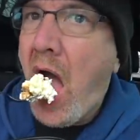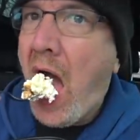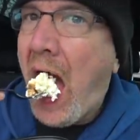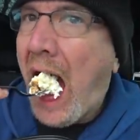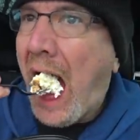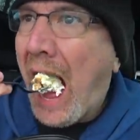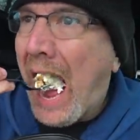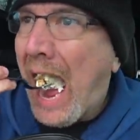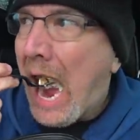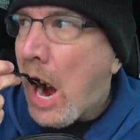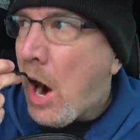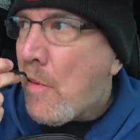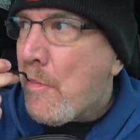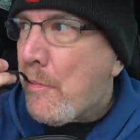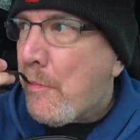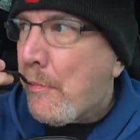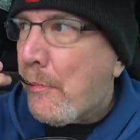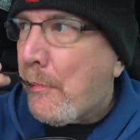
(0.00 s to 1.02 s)

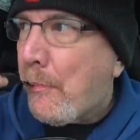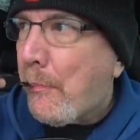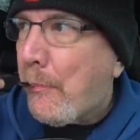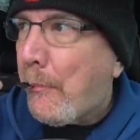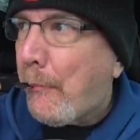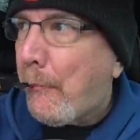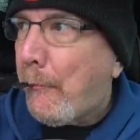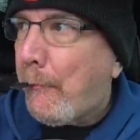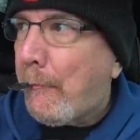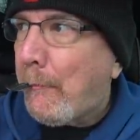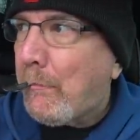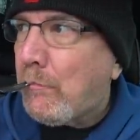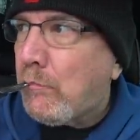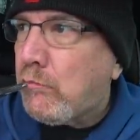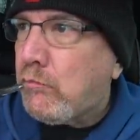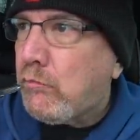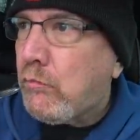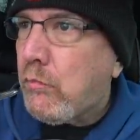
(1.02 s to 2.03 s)

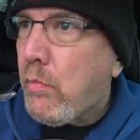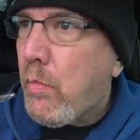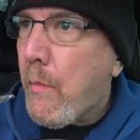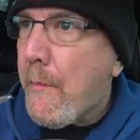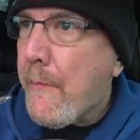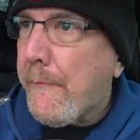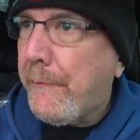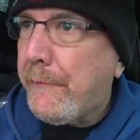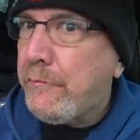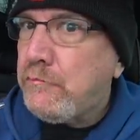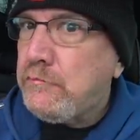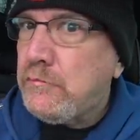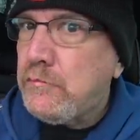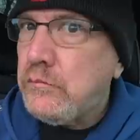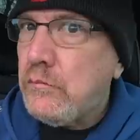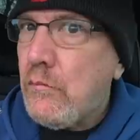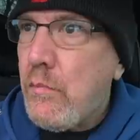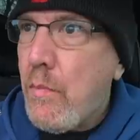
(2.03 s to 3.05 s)

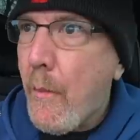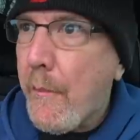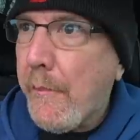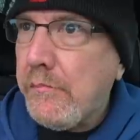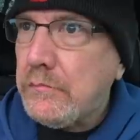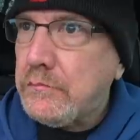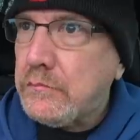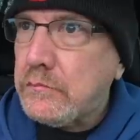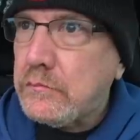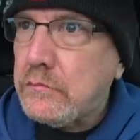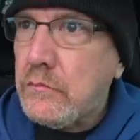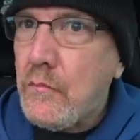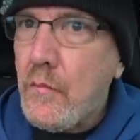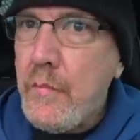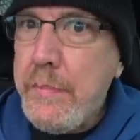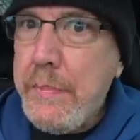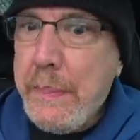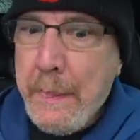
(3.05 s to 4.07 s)

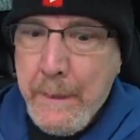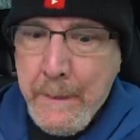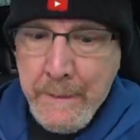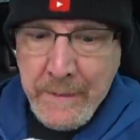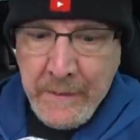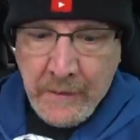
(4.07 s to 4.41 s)
No one is speaking in this clip.